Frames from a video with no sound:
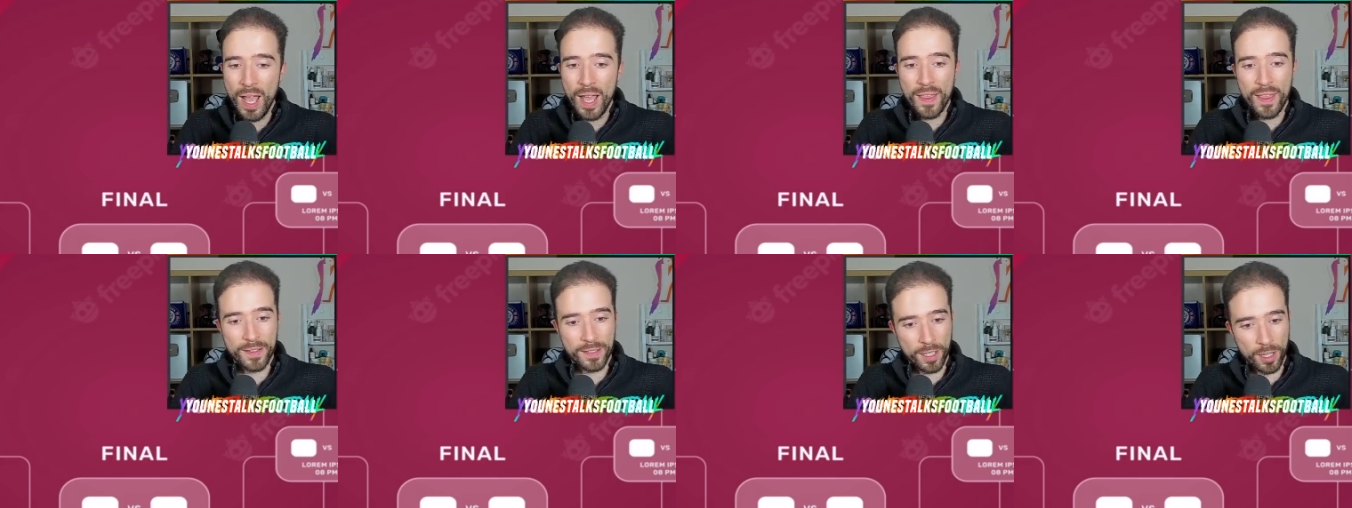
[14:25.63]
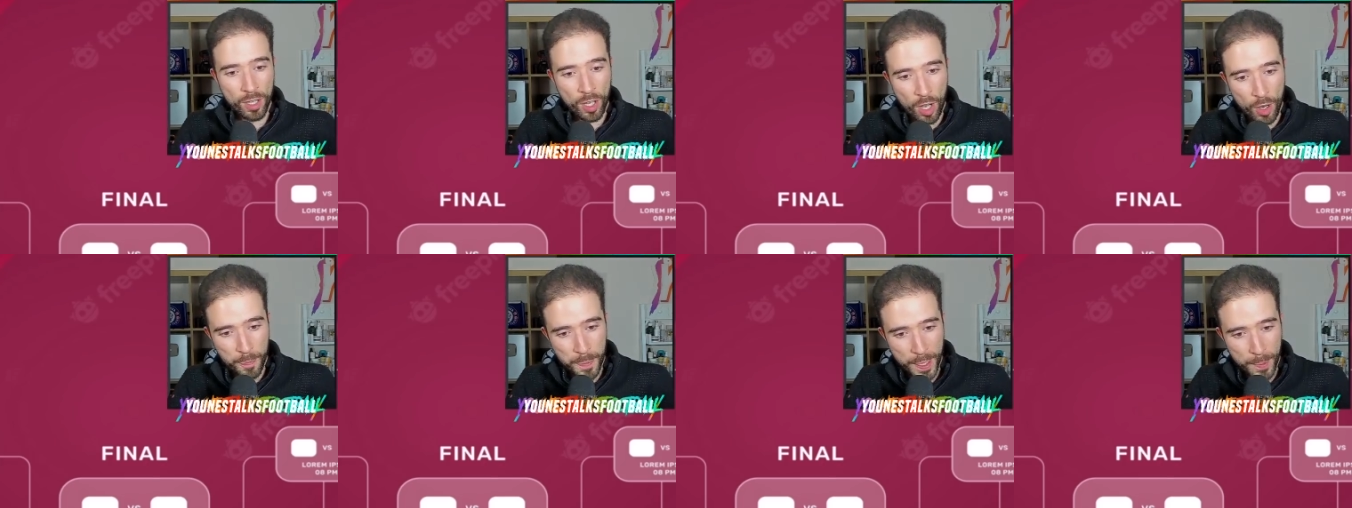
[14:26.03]
There's a
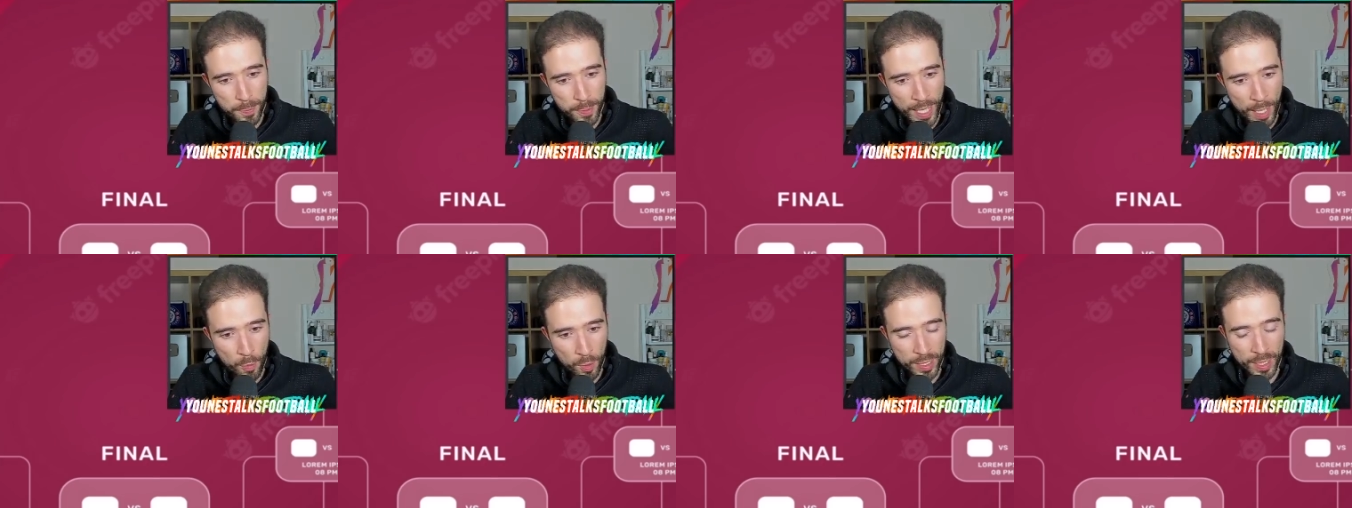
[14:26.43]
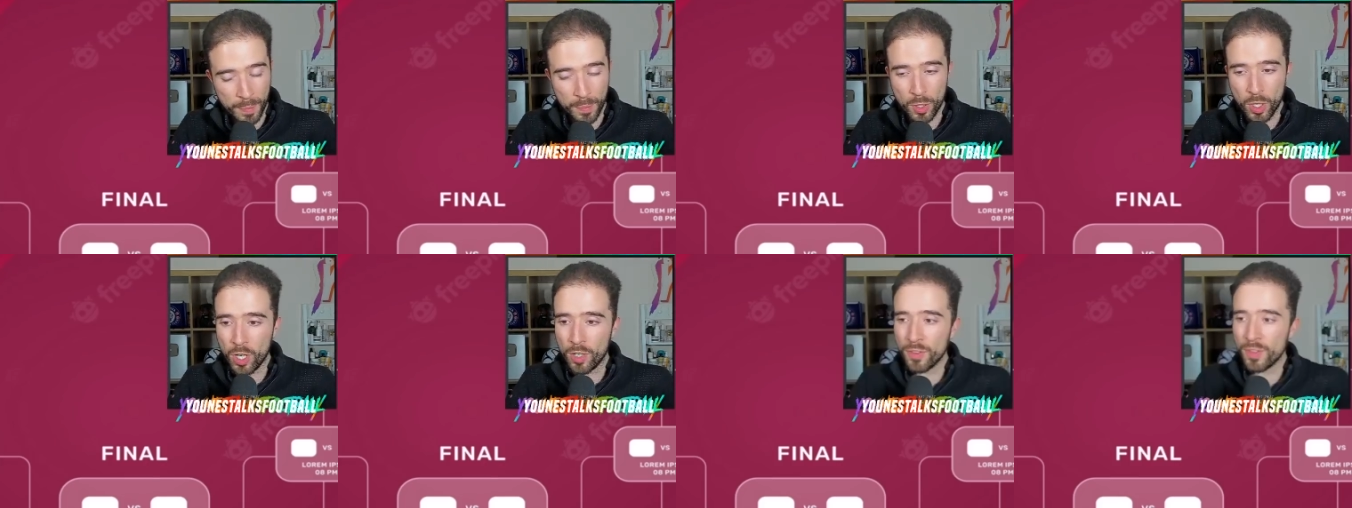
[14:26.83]
lot of people that want
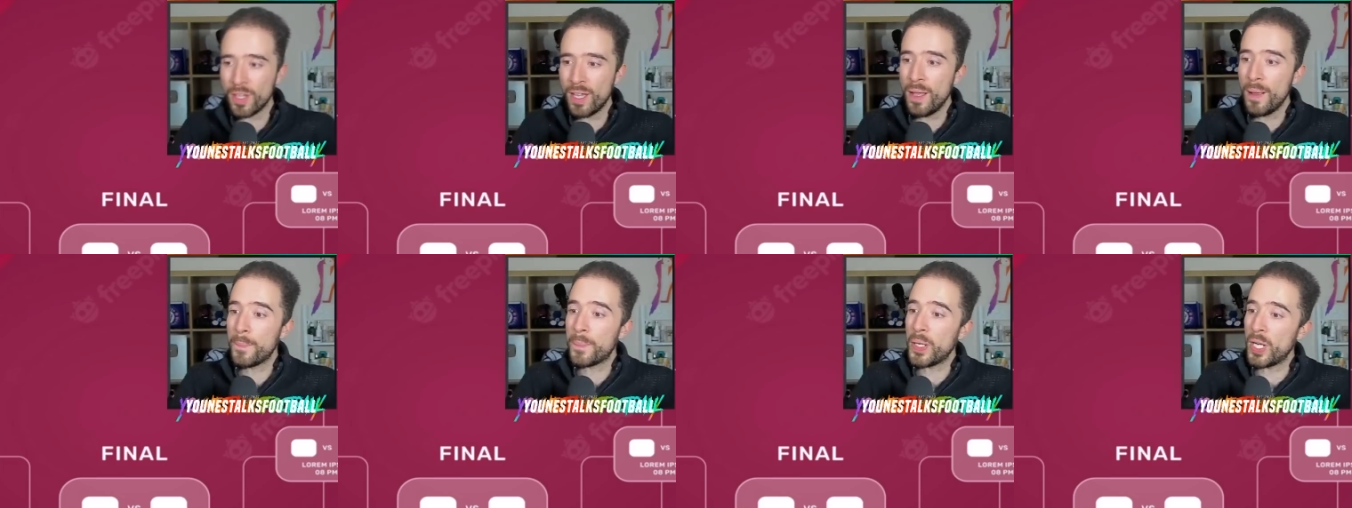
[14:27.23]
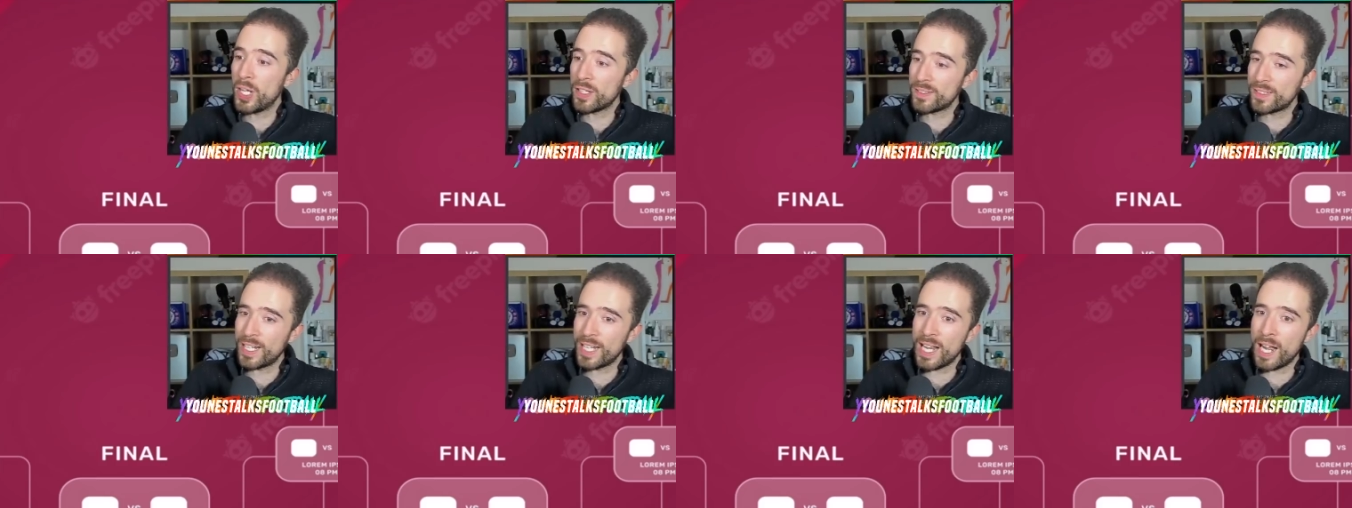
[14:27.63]
him gone.
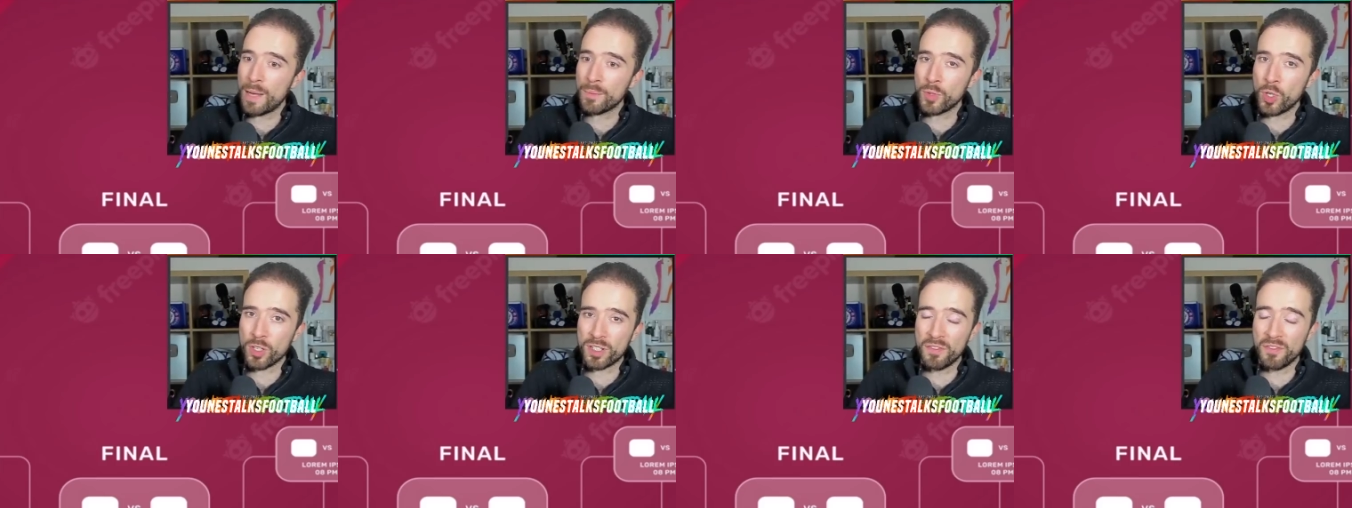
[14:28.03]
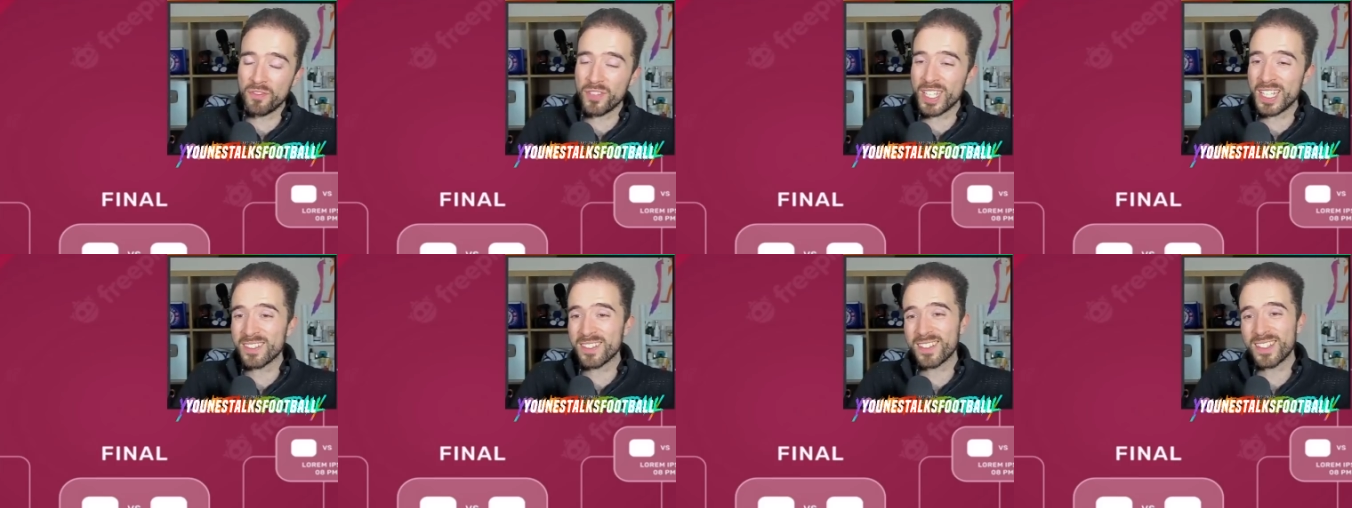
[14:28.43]
Personally, I'm not
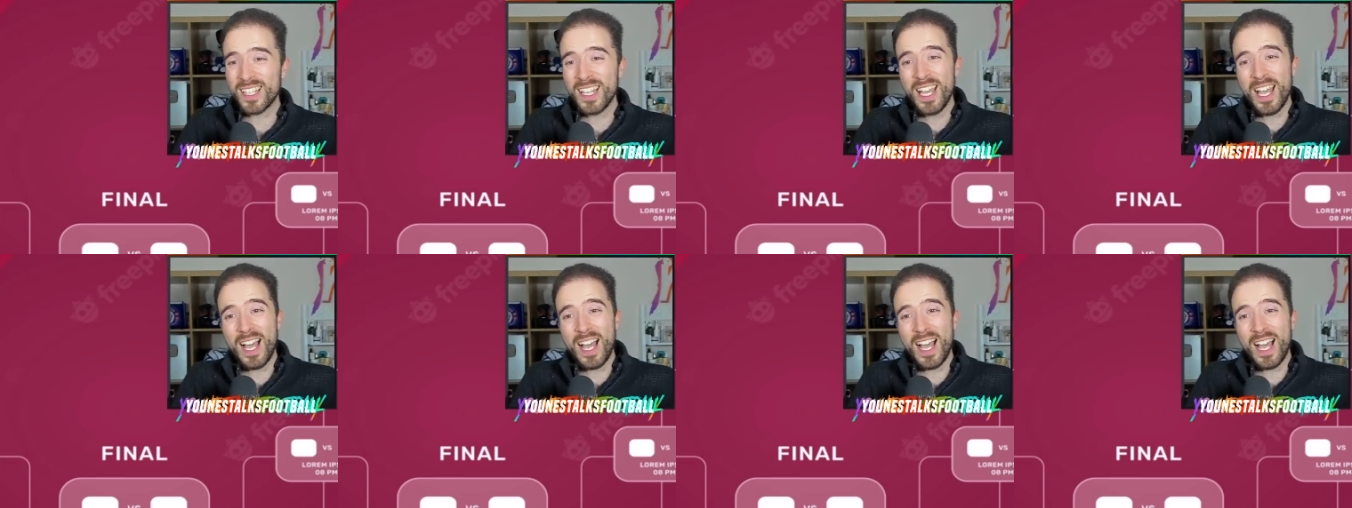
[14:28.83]
convinced.